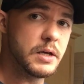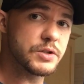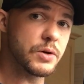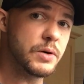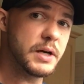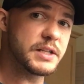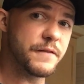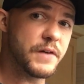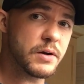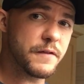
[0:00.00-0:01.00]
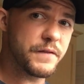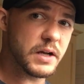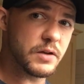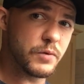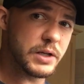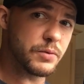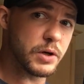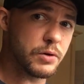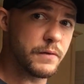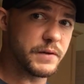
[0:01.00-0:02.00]
So it's a very effective way to
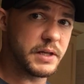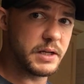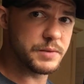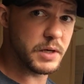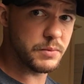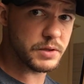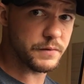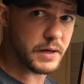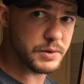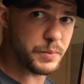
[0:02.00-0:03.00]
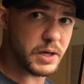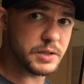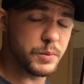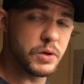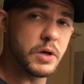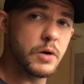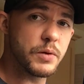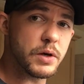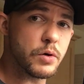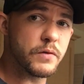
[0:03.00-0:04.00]
recruit and fatigue as many muscle fibers as possible
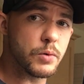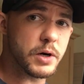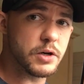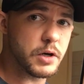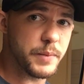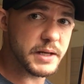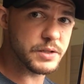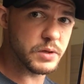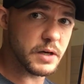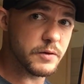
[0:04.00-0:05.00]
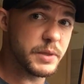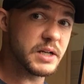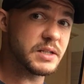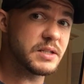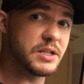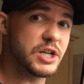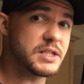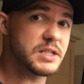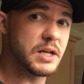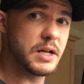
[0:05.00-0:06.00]
without overworking your capacity to recover, because it
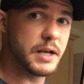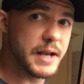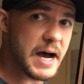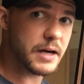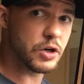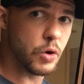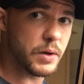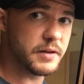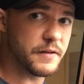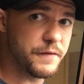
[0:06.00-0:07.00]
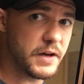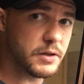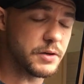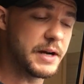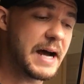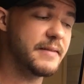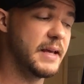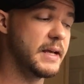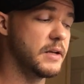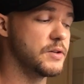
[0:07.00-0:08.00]
suggests not going to failure, not
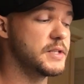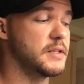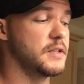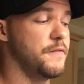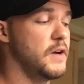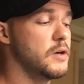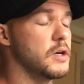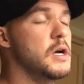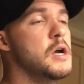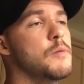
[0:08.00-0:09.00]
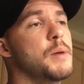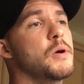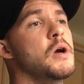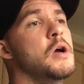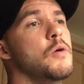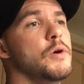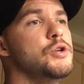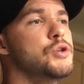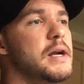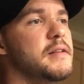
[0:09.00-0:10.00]
taking your sets to failure. Remember, when
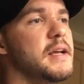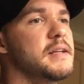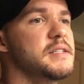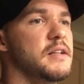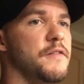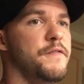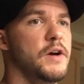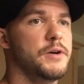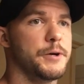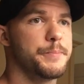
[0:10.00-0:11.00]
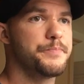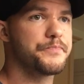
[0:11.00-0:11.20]
you try to take a set to failure,